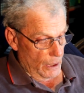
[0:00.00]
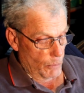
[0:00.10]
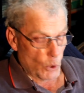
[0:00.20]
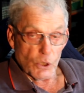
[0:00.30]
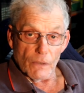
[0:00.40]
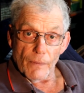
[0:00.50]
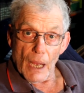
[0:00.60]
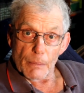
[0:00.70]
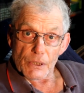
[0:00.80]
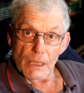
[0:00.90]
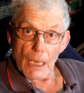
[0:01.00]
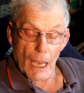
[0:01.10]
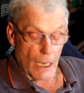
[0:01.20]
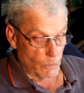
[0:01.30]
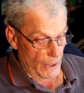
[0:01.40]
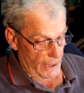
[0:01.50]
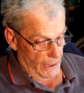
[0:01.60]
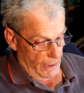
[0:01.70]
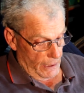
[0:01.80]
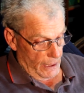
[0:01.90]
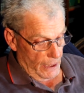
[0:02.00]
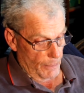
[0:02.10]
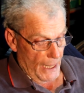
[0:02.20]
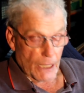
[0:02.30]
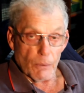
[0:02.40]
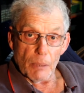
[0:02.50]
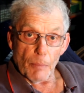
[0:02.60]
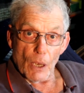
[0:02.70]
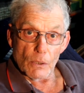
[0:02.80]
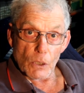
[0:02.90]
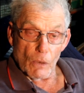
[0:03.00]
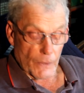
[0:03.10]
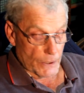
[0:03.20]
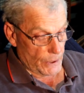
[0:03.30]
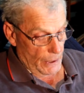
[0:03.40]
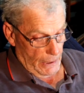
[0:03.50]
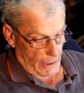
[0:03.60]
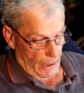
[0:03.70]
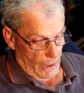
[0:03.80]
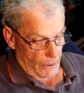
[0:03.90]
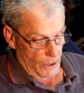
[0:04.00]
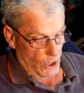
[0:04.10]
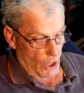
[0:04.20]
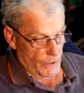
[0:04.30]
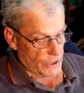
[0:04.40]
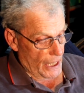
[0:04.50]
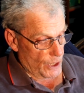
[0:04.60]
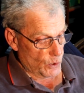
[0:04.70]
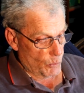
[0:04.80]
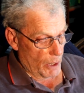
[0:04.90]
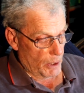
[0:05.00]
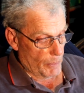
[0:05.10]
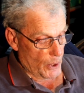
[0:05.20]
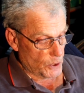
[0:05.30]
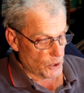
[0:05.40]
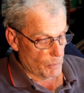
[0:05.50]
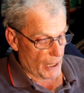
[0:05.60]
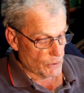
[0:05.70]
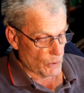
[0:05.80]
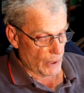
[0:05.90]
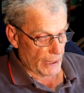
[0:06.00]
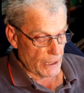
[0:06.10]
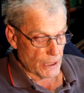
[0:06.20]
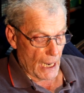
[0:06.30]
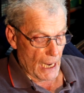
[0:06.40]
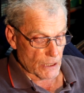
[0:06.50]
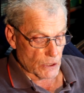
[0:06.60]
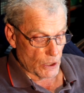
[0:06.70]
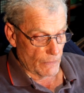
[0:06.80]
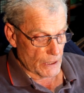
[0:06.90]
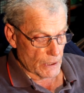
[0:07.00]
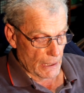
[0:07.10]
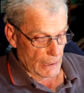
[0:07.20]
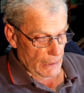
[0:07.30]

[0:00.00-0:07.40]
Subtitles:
butcher, pharmacy, hardware, bakery, post office, the service station where he purchased petrol and his car service,